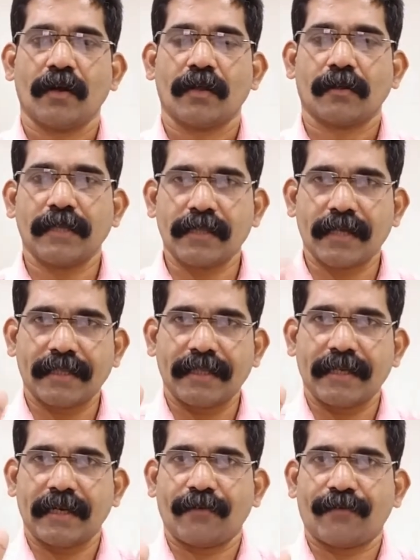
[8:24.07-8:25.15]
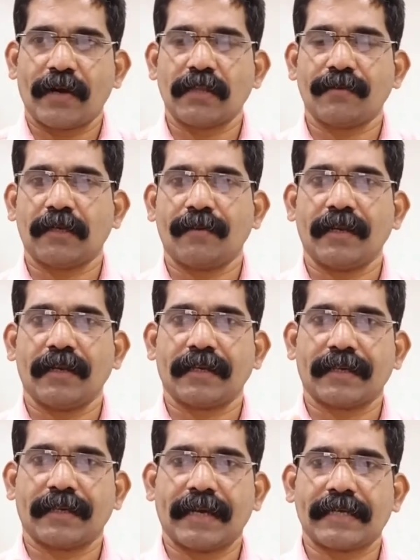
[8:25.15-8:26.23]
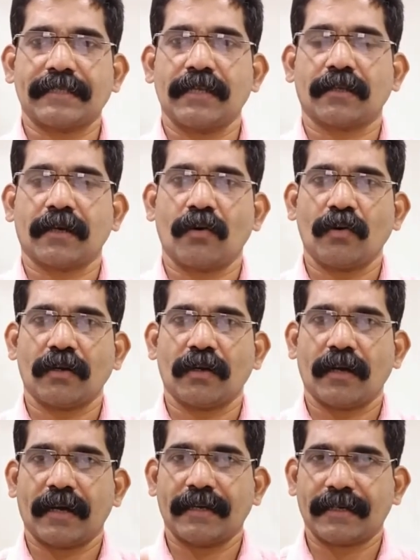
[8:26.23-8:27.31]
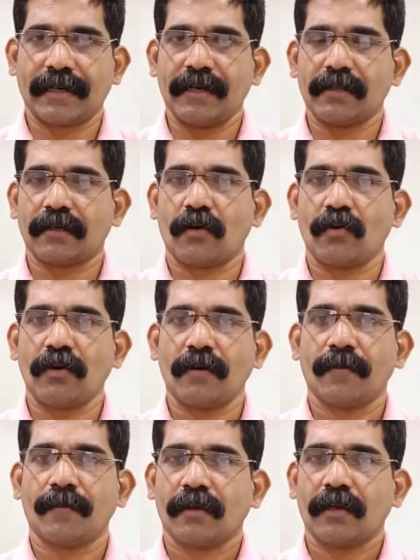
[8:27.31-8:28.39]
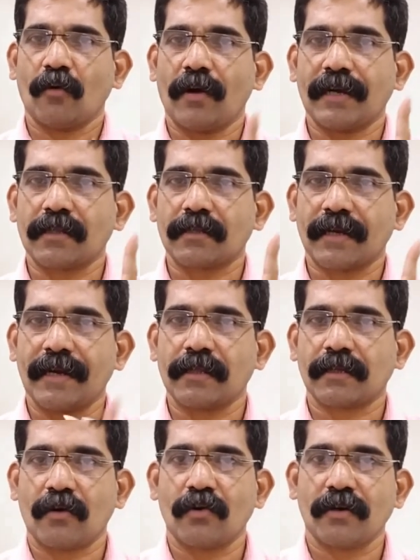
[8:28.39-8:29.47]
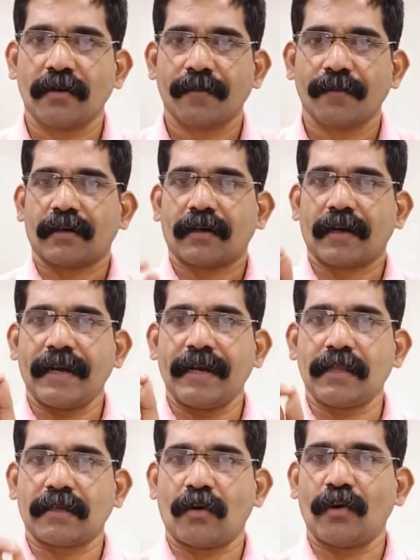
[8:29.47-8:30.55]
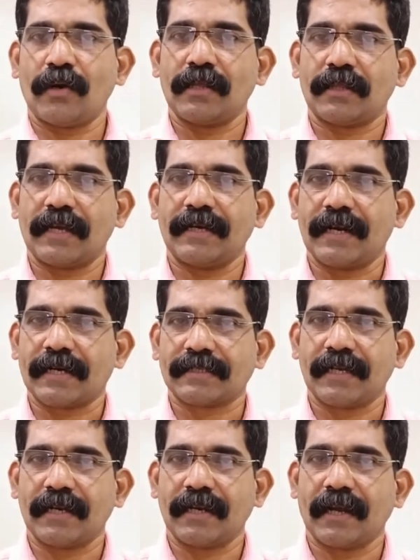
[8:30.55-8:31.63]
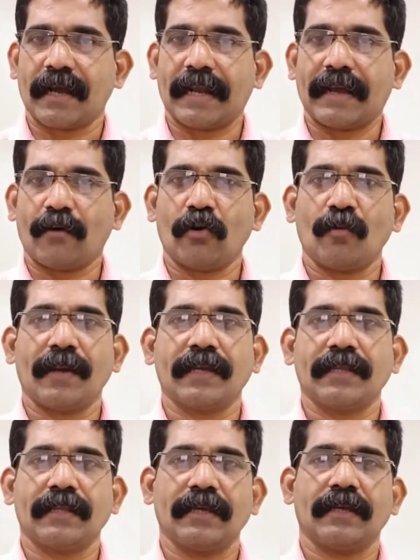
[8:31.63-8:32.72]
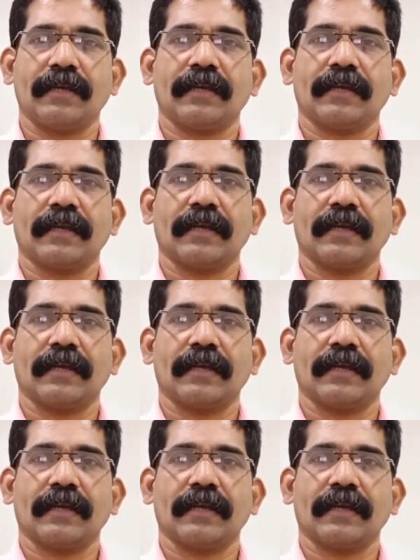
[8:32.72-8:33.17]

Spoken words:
So these are the difference between cash discount and trade discount. Now what is trade discount? Trade discount is a deduction allowed by the